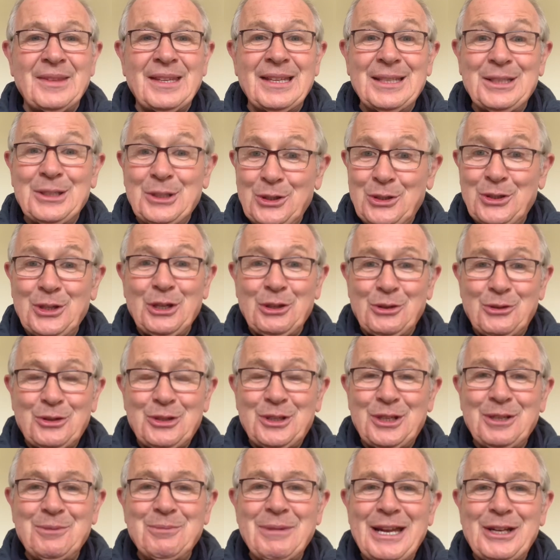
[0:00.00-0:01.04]
This is an
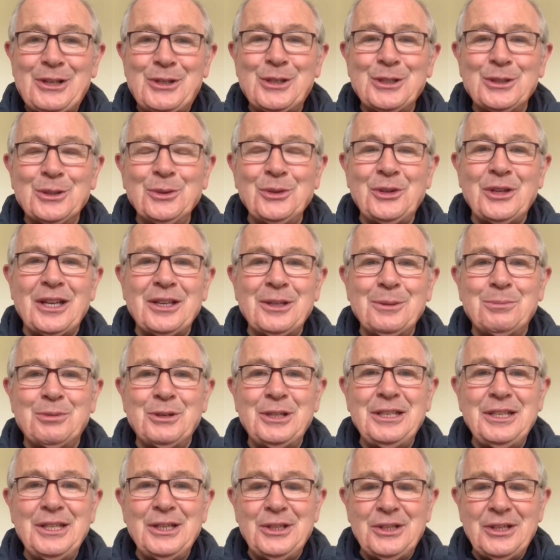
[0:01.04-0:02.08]
interesting match now. It's on a
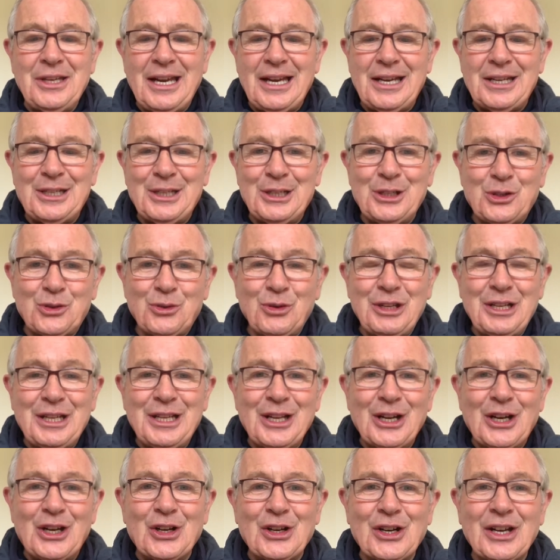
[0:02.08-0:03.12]
brilliant Saturday at 3
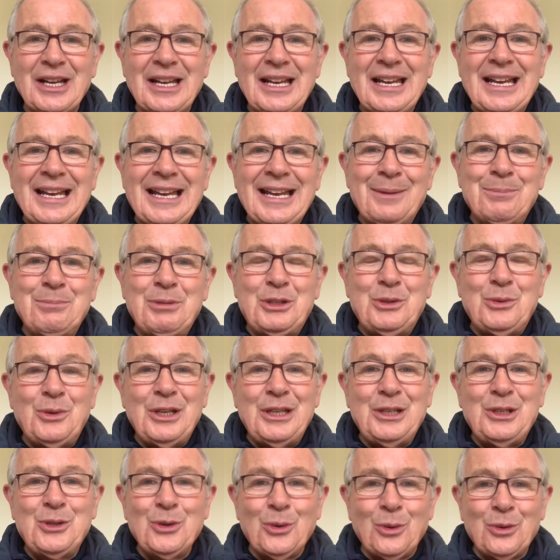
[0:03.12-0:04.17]
o'clock between
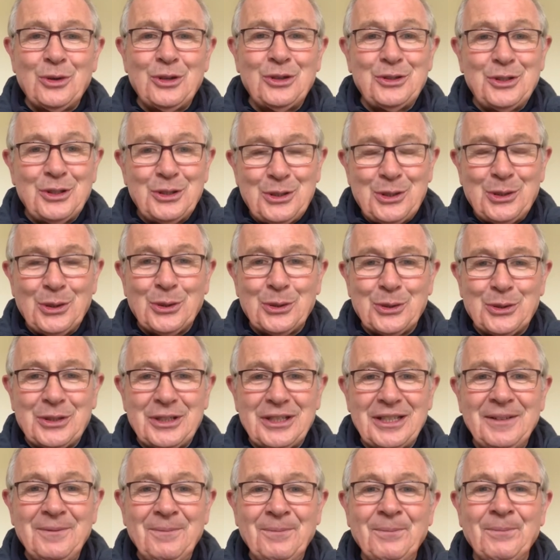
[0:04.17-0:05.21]
Douglas's third
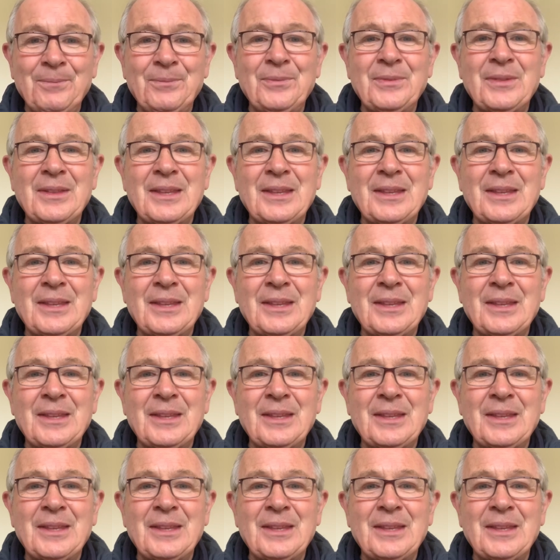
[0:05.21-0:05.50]
team,